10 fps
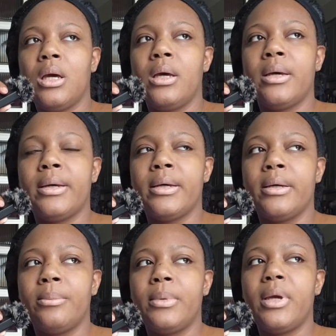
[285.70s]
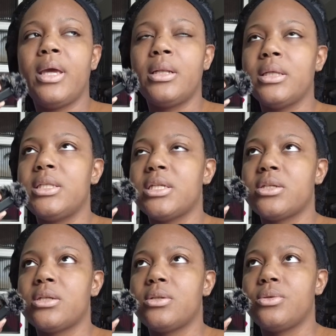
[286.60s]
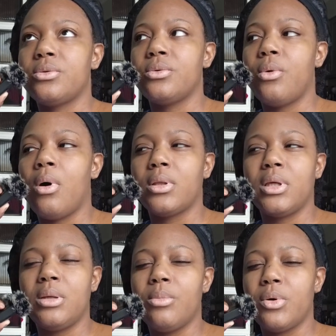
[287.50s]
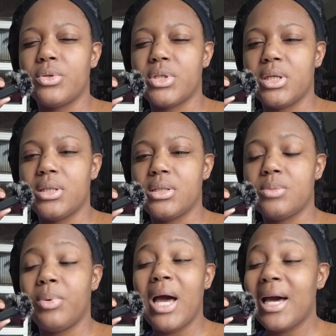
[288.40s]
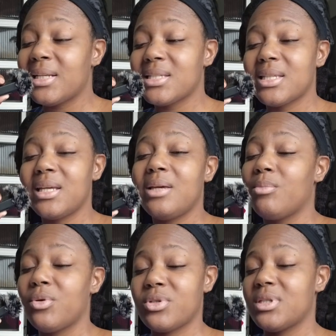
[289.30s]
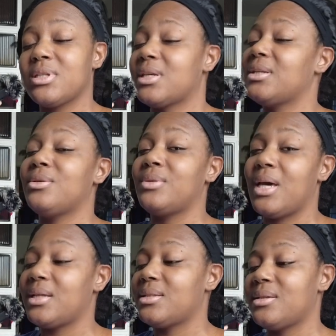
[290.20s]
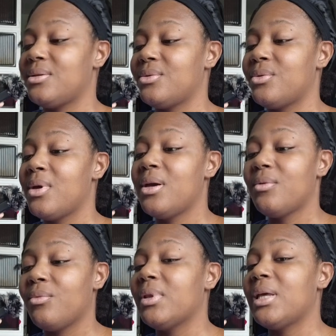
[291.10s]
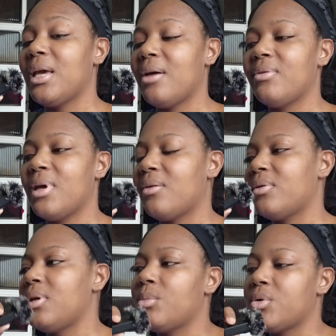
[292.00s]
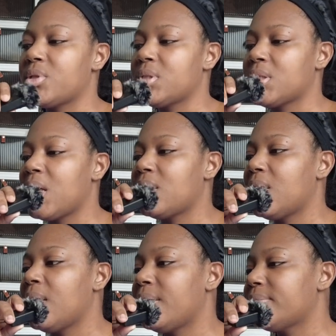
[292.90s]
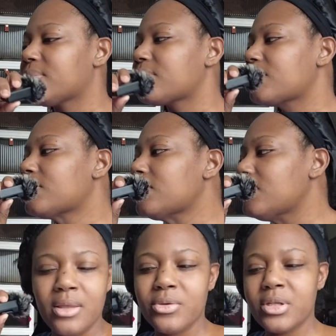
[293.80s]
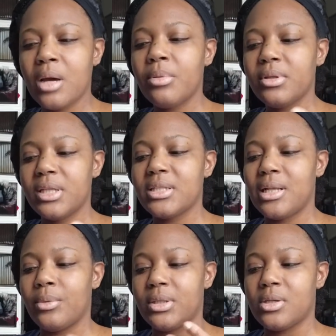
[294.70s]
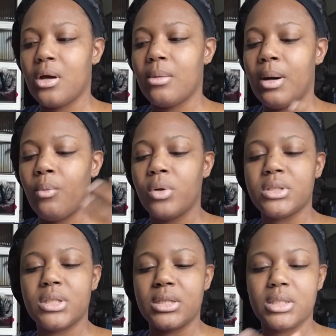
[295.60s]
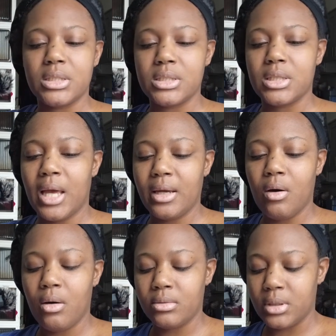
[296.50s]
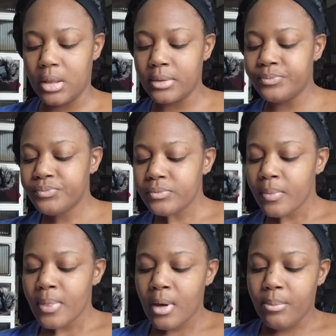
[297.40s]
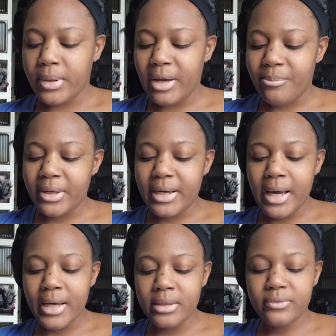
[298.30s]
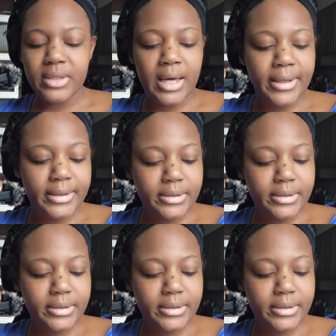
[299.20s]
in addition to all the emotions. But honestly, emotions can do that to you. Really heavy emotions like that. There's a couple of things that I want to talk about once this is like all done. But I've been kind of like